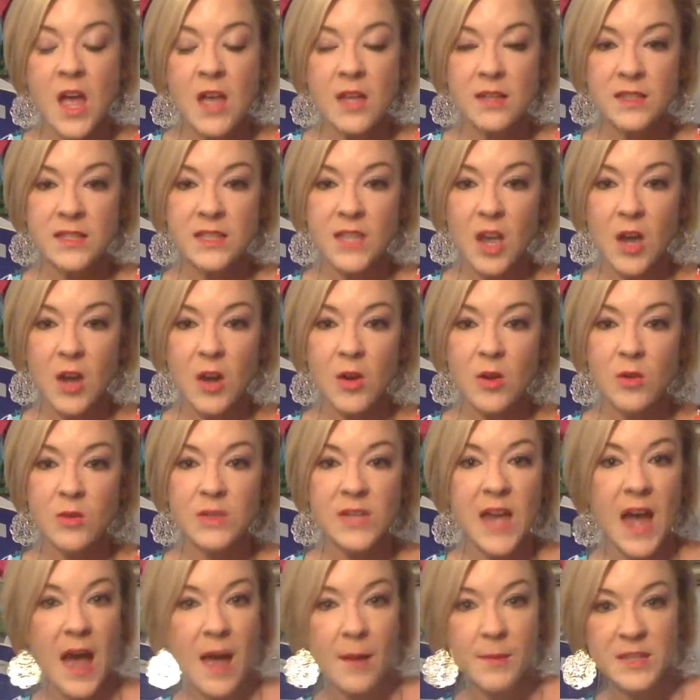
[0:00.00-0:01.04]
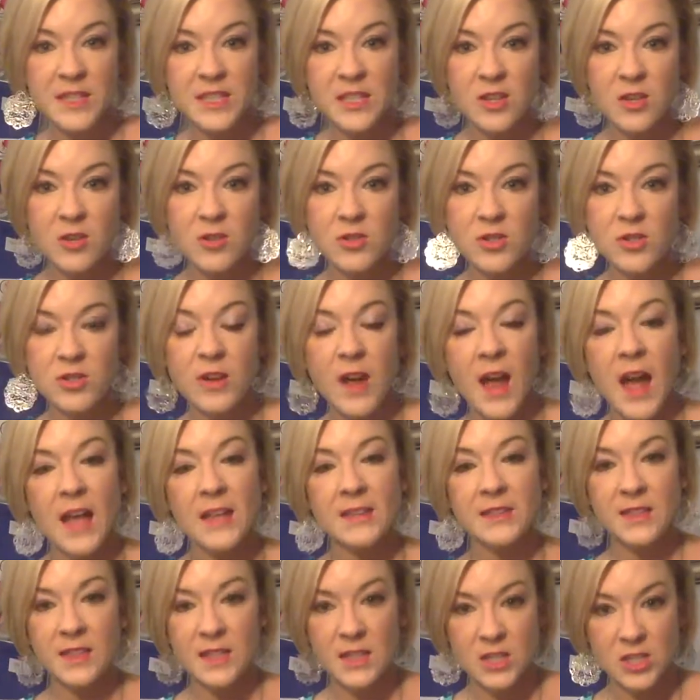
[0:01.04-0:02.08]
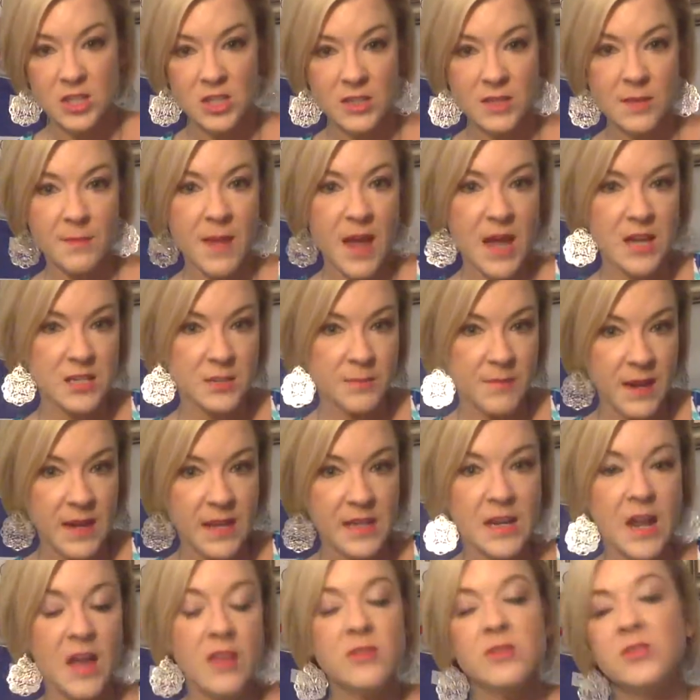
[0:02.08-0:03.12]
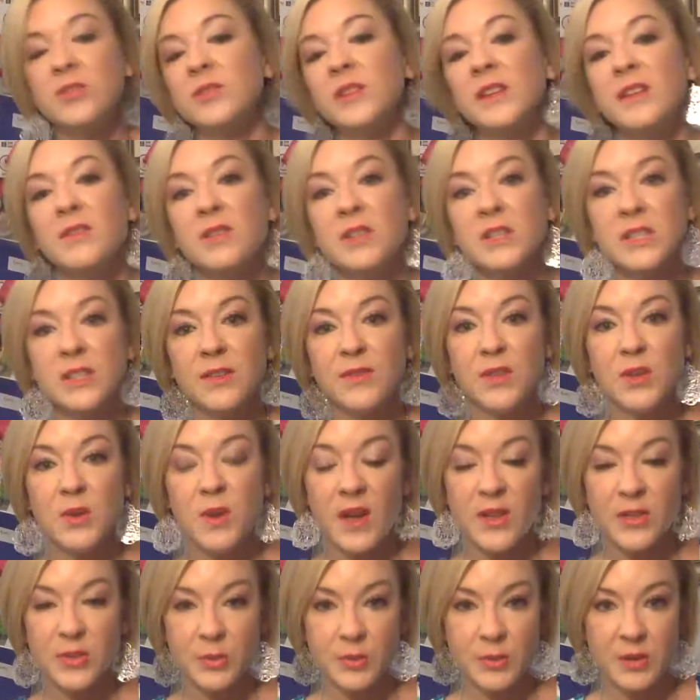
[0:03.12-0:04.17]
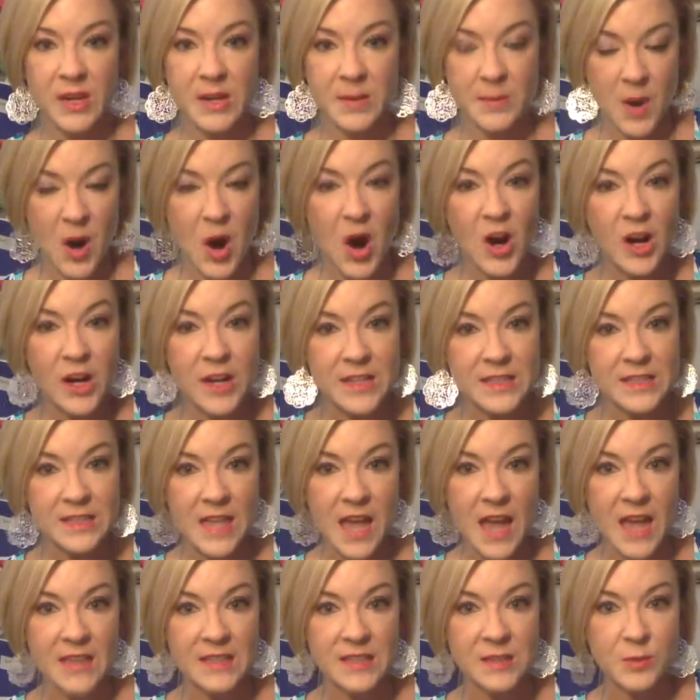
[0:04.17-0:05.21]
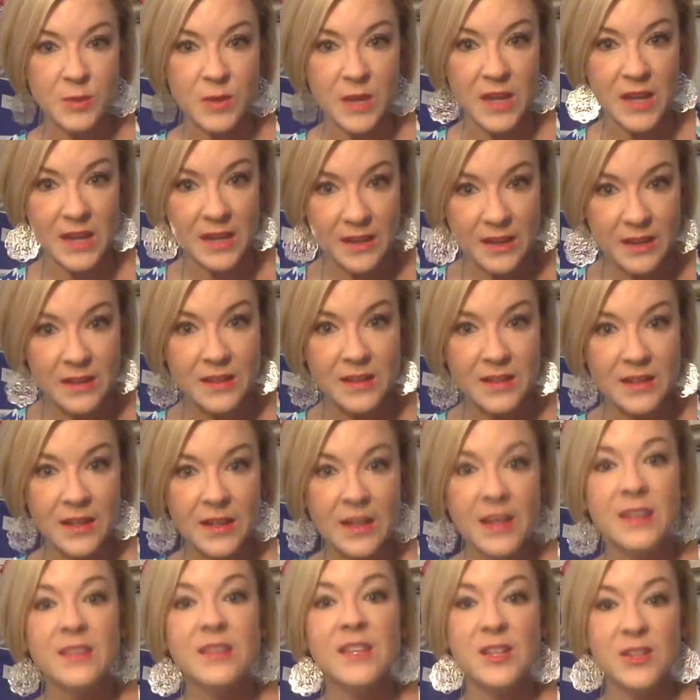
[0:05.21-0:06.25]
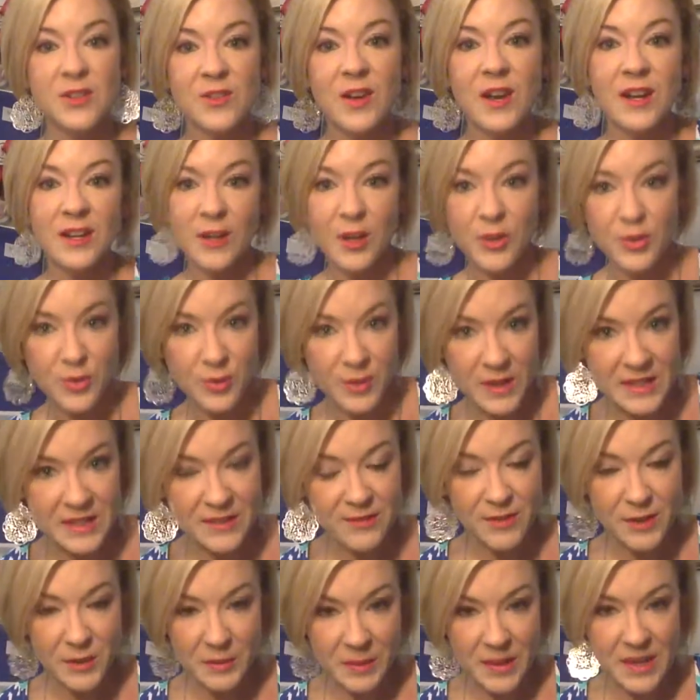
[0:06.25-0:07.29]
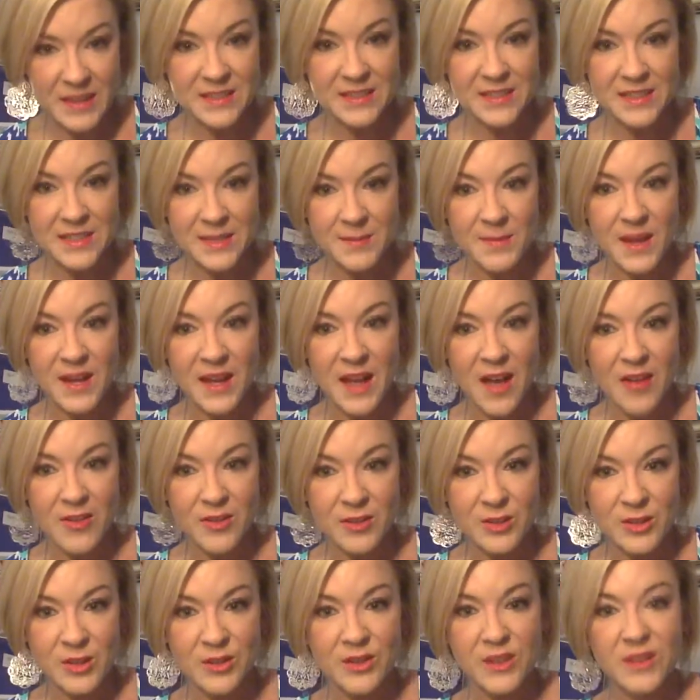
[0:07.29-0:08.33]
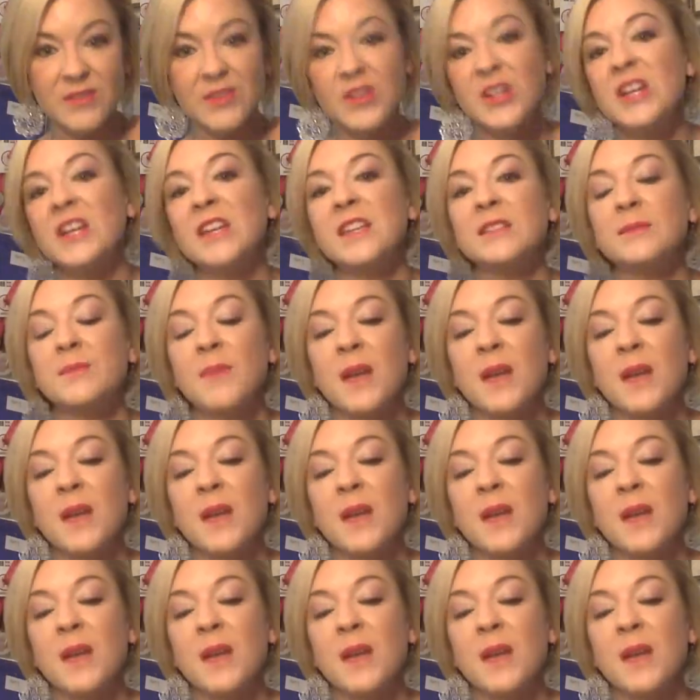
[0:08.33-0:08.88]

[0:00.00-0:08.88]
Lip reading: So time is huge, you guys. And then just imagine making all the deliveries. If you had 3 parties last week, then you got to go 3 different places to make all those deliveries.